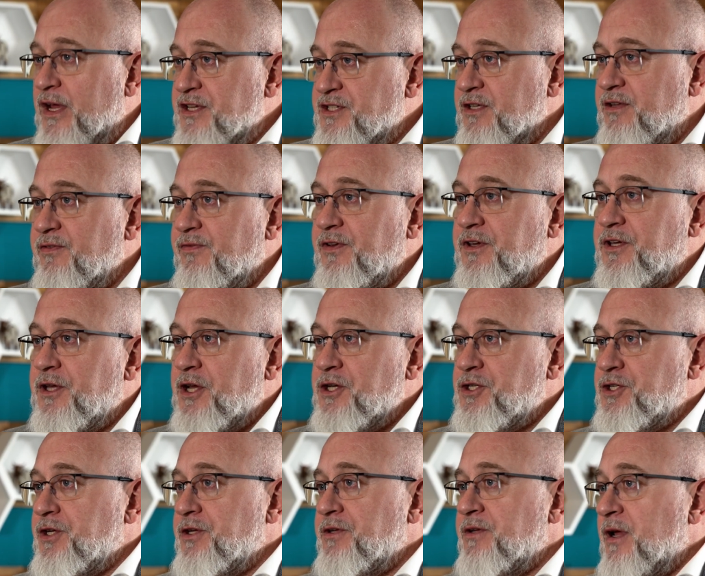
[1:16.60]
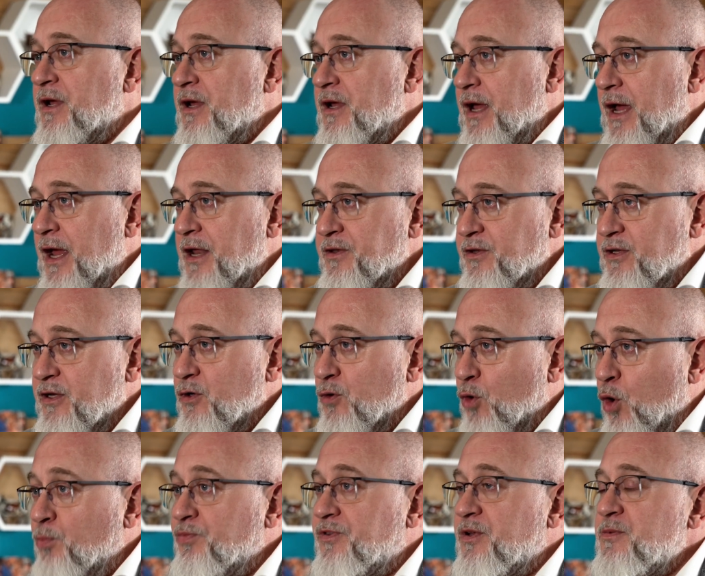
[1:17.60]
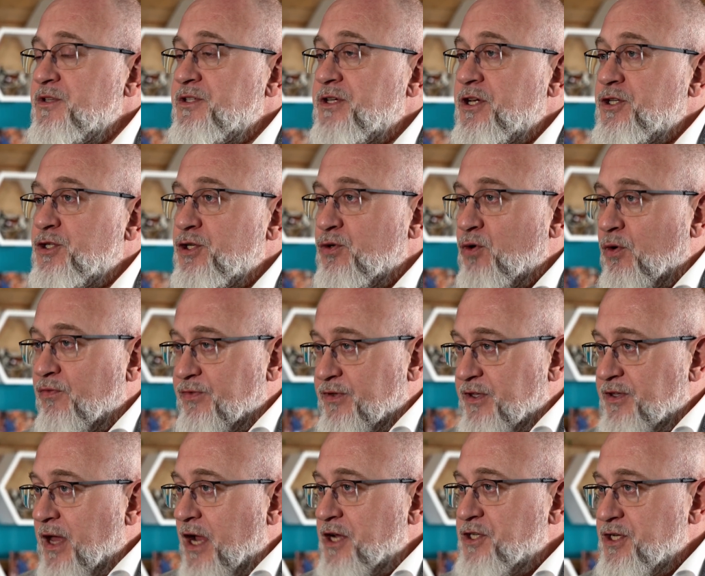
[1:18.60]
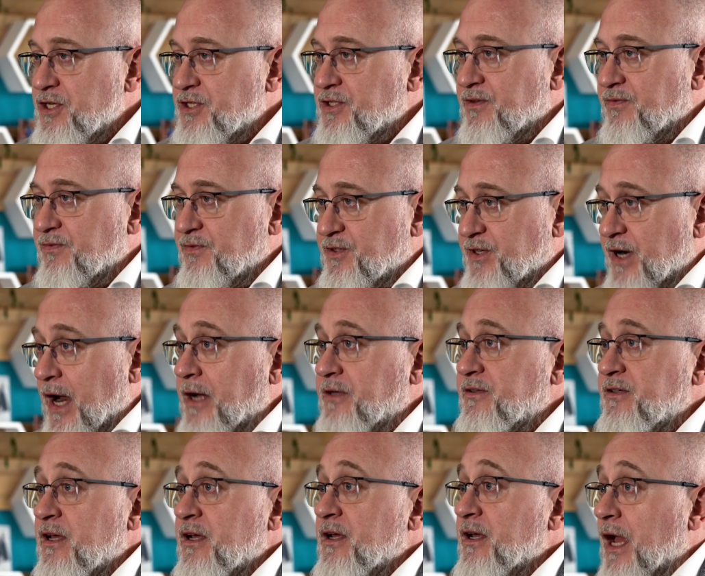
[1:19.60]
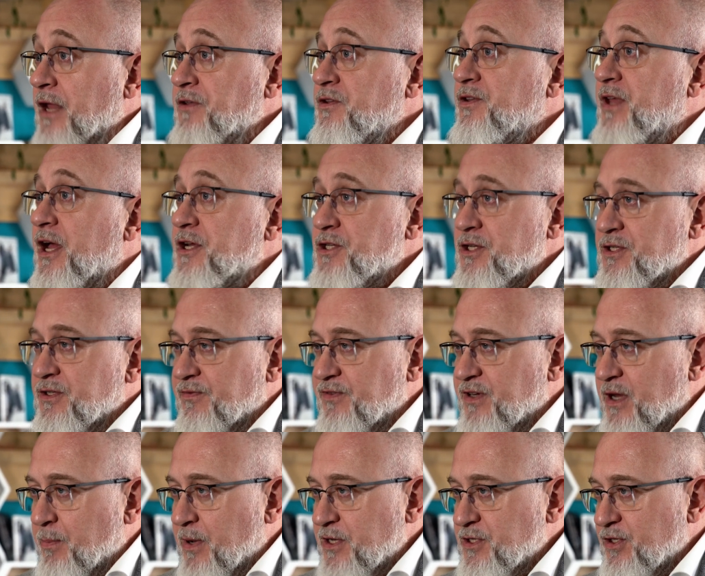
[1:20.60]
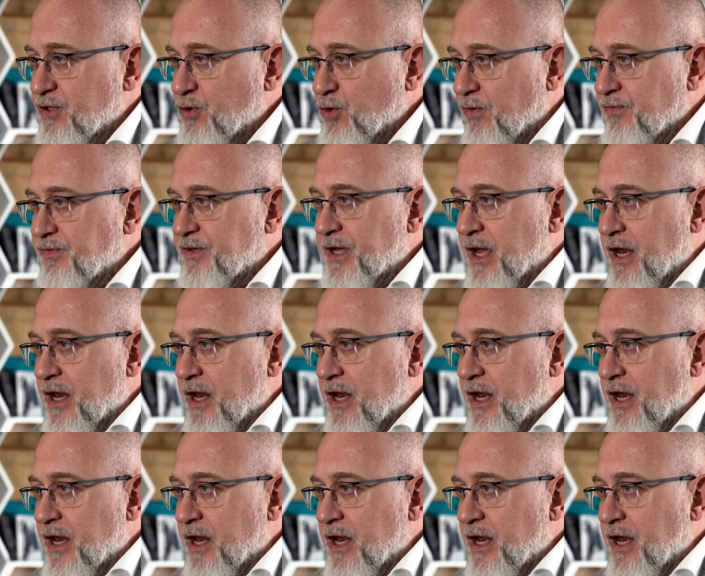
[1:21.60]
acidification and the optimization of the digestive tract and the digestive capacity of the